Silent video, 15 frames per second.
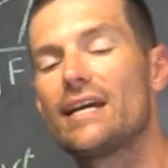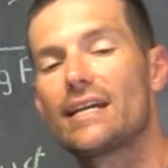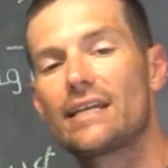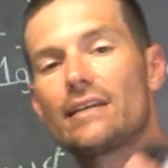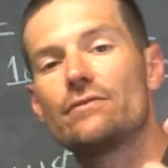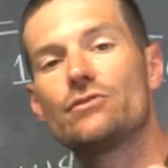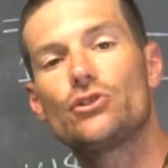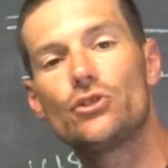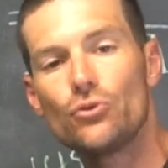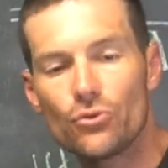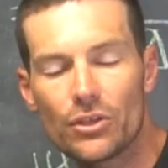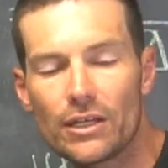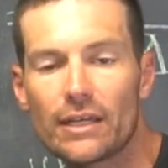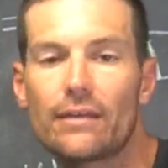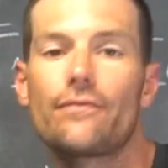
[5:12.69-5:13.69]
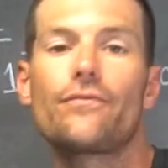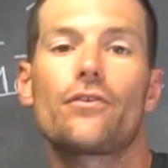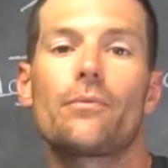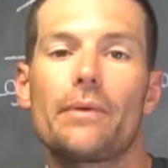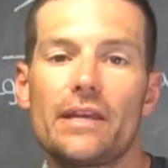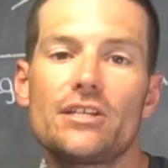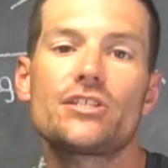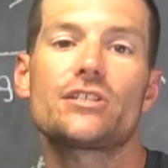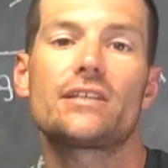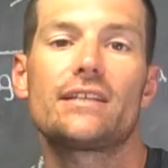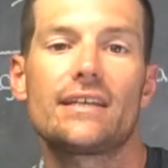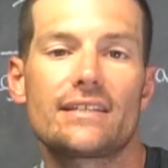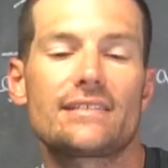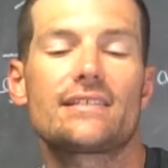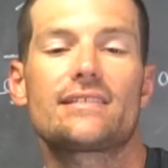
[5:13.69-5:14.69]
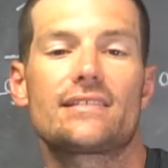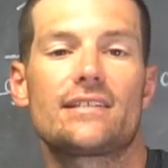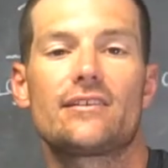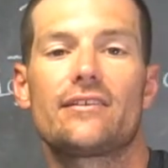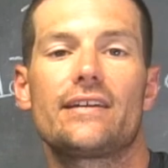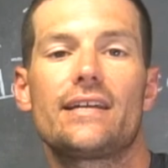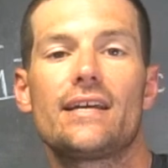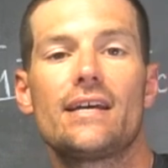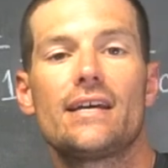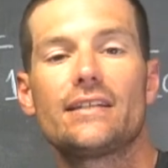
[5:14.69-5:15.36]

gives you the information necessary